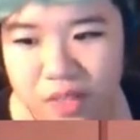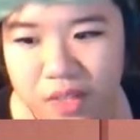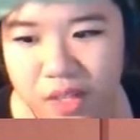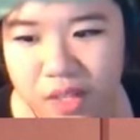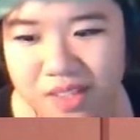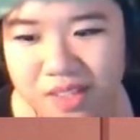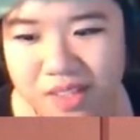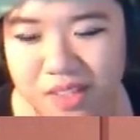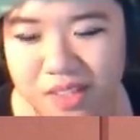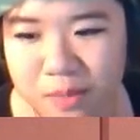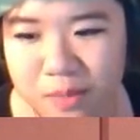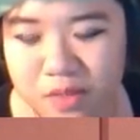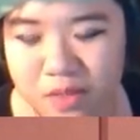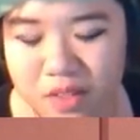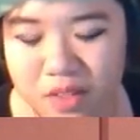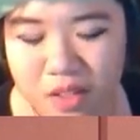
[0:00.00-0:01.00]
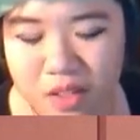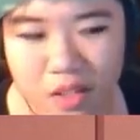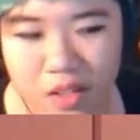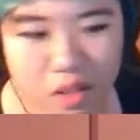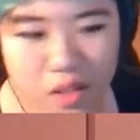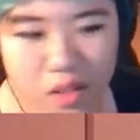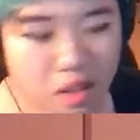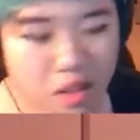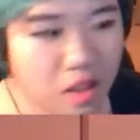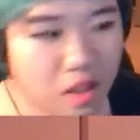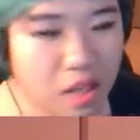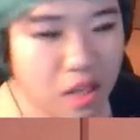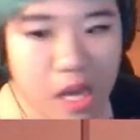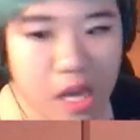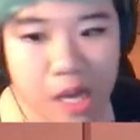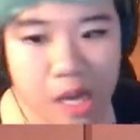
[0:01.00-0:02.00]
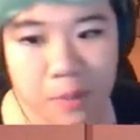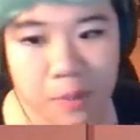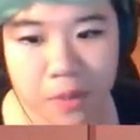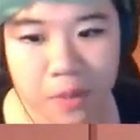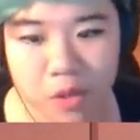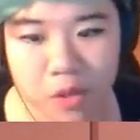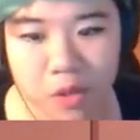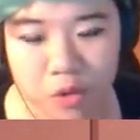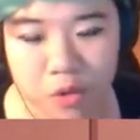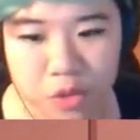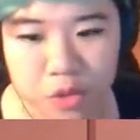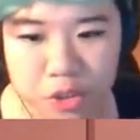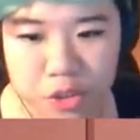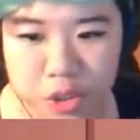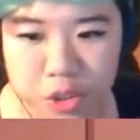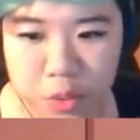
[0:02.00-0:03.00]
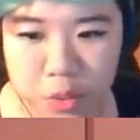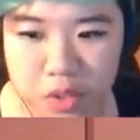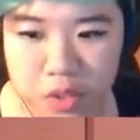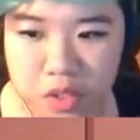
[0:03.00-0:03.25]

Except, I'm a mongrel too.